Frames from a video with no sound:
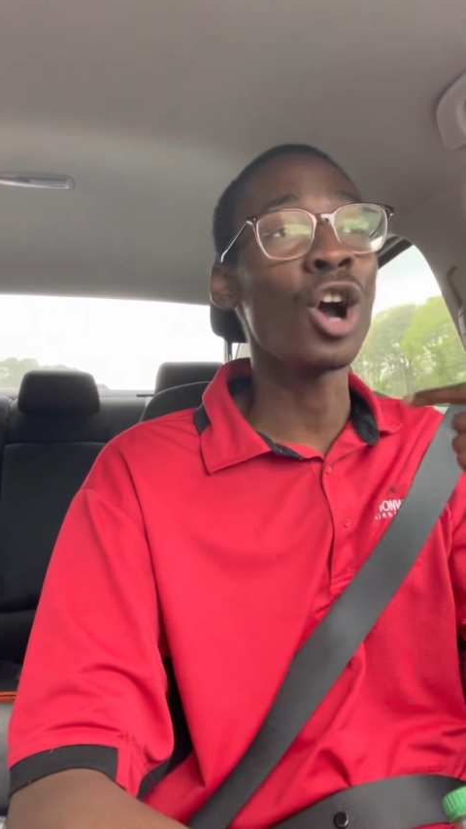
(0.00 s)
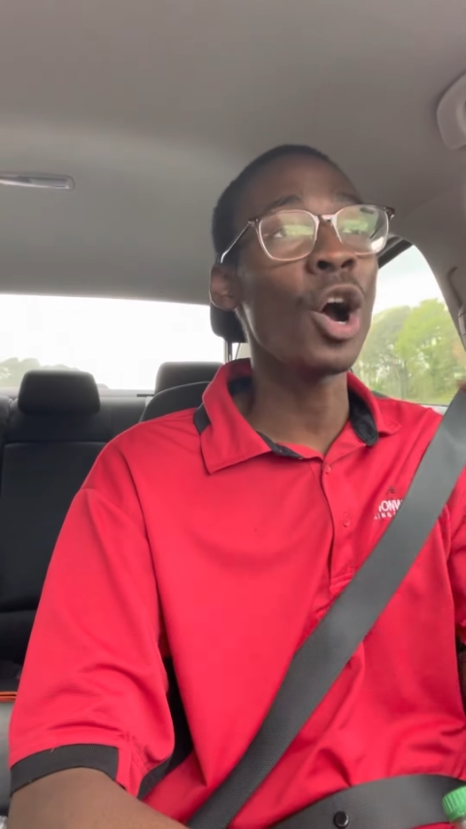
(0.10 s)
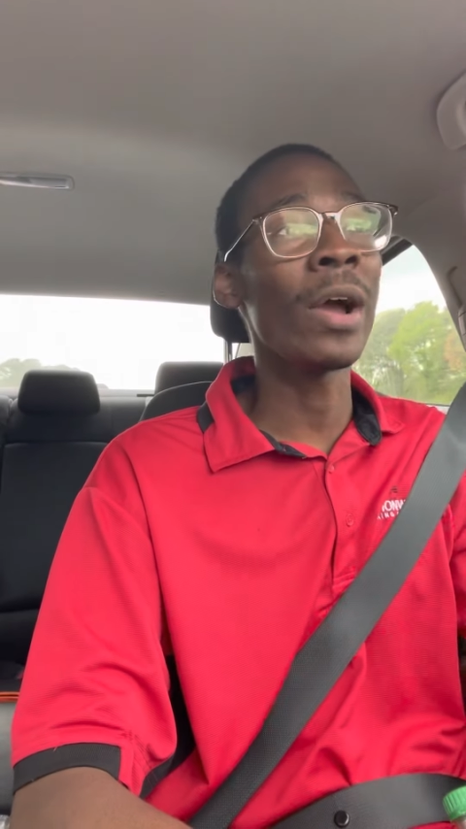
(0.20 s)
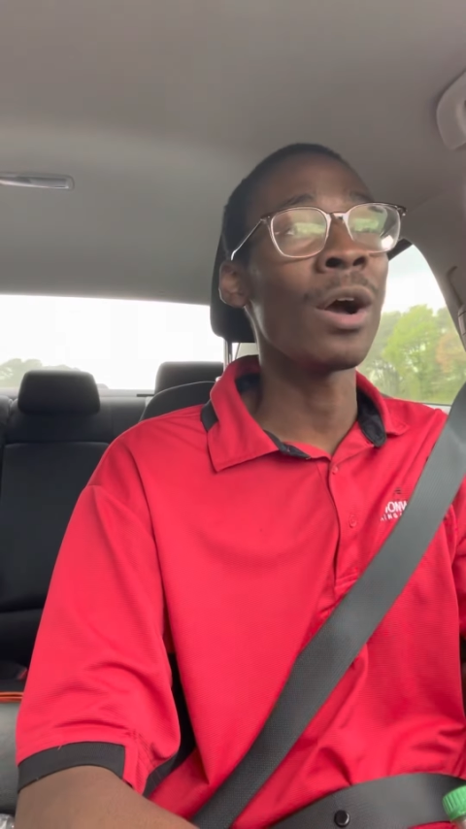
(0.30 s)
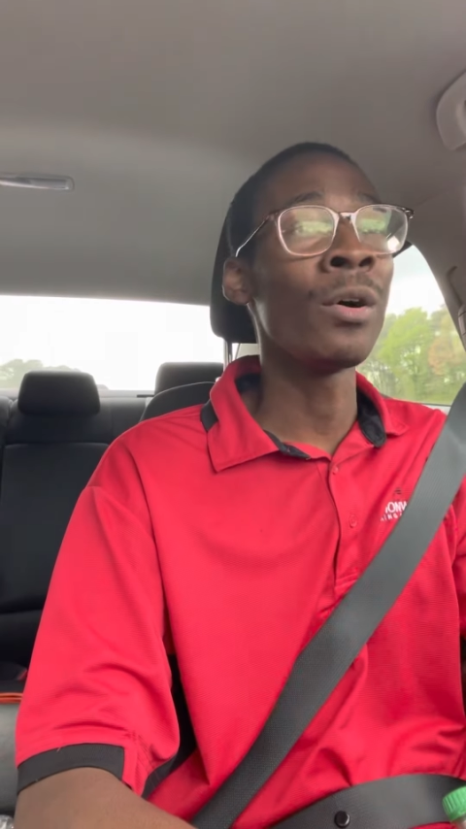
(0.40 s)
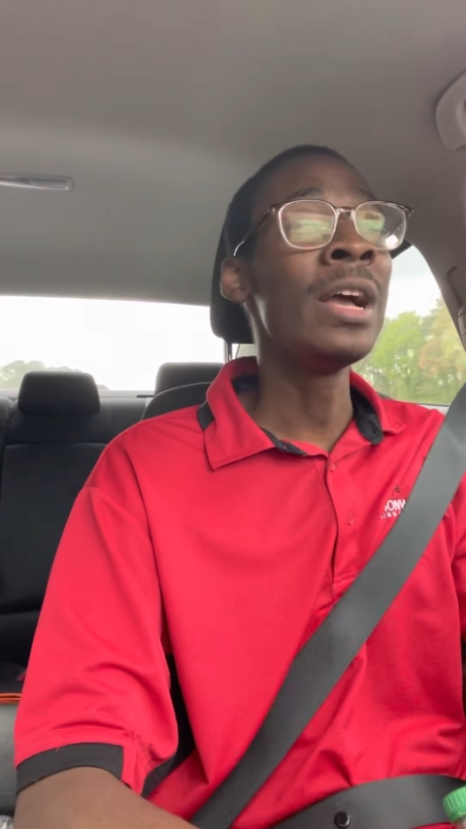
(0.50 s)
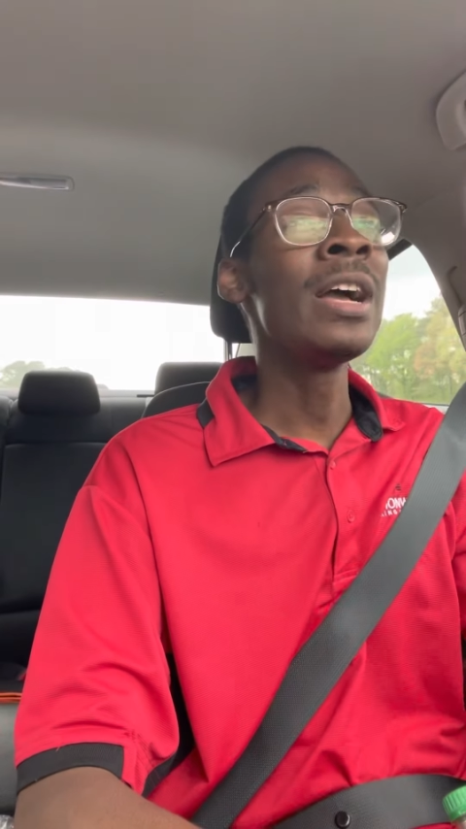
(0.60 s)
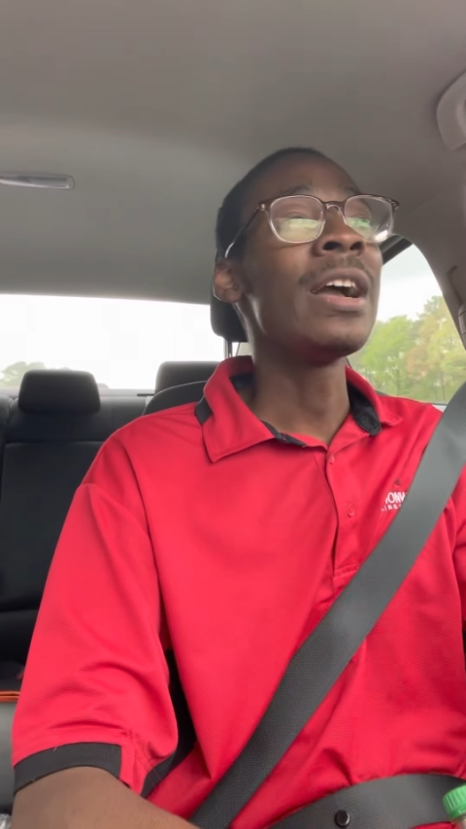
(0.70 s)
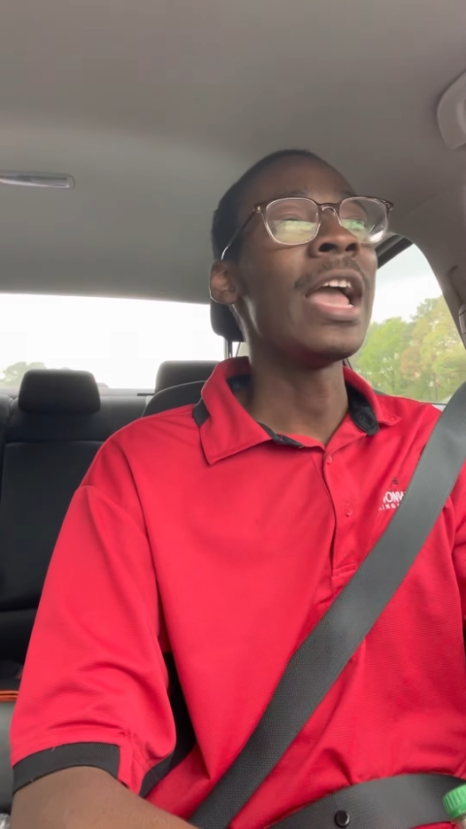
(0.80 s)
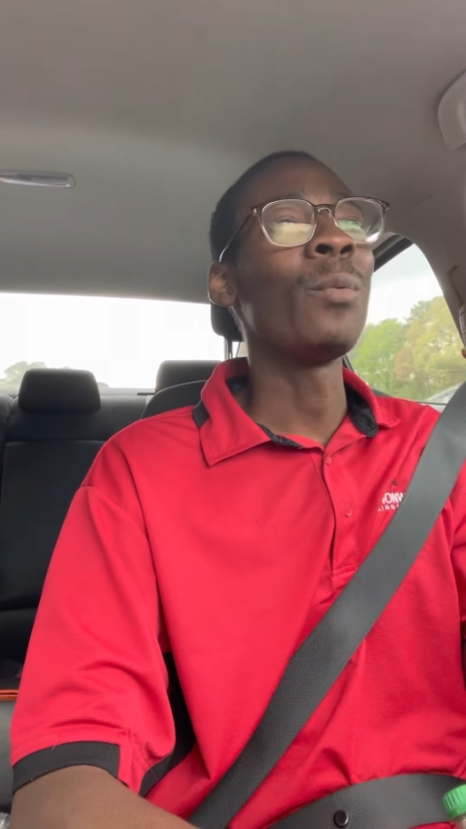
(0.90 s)
car out.
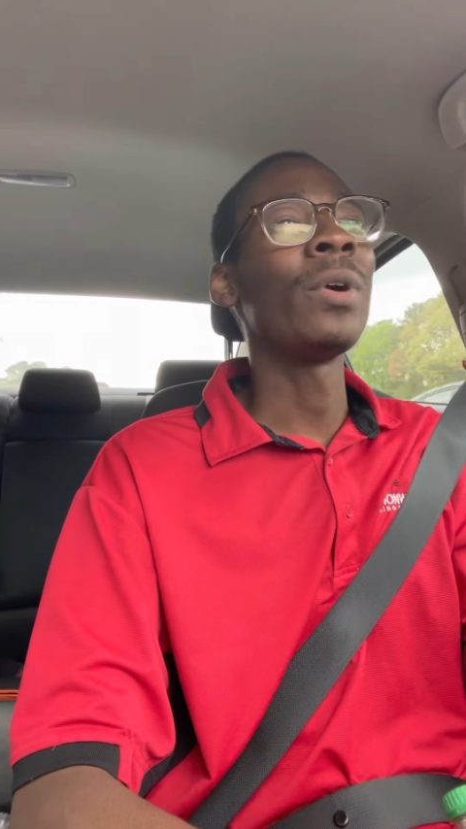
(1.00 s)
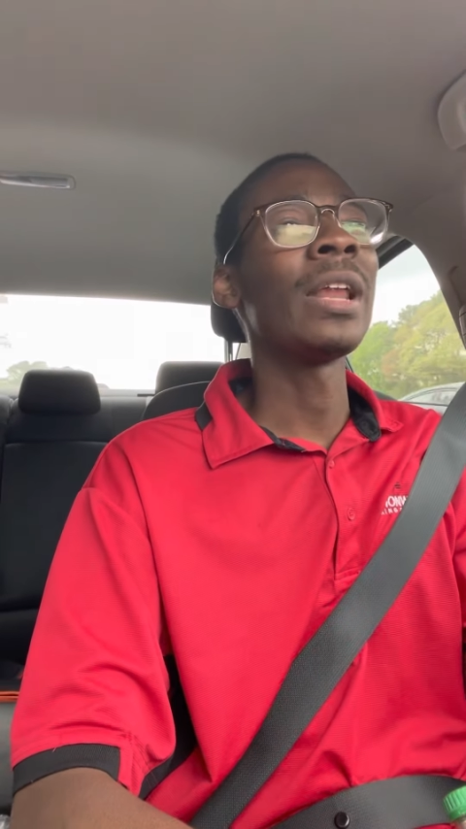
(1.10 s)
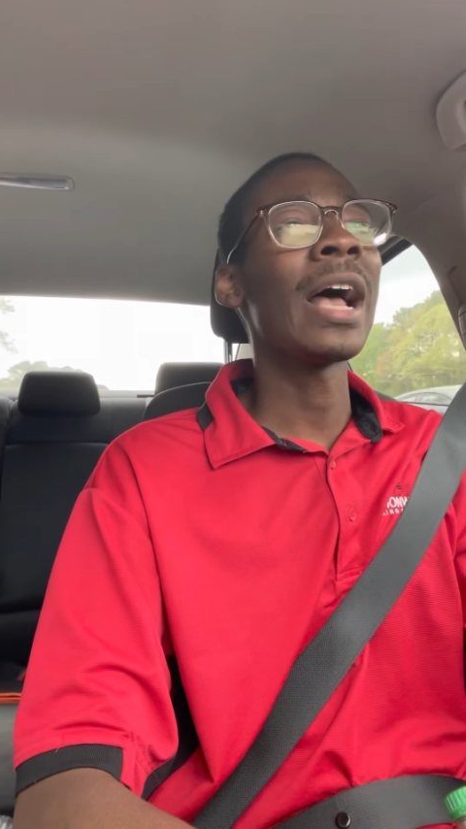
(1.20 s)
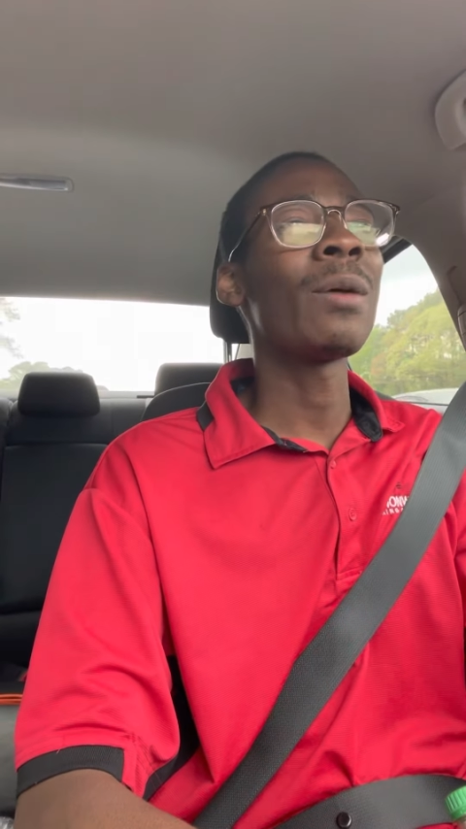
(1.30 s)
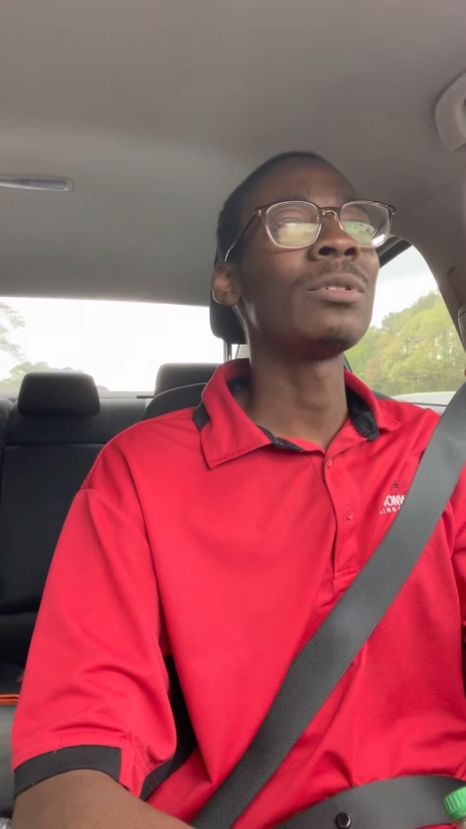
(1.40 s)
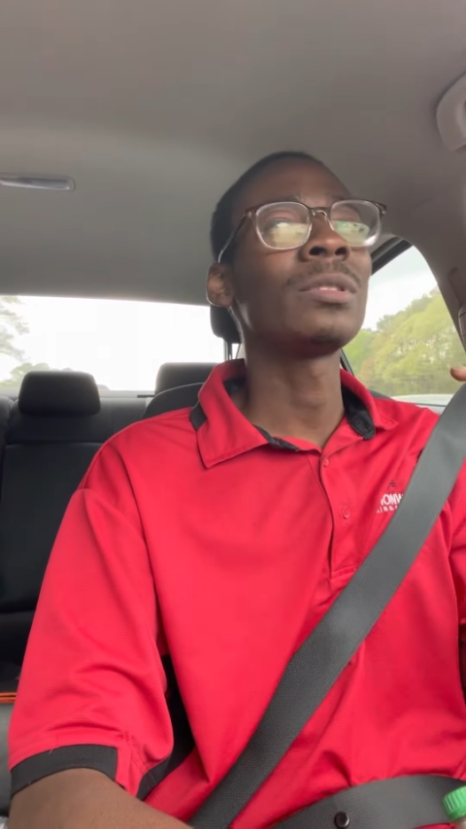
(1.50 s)
And when I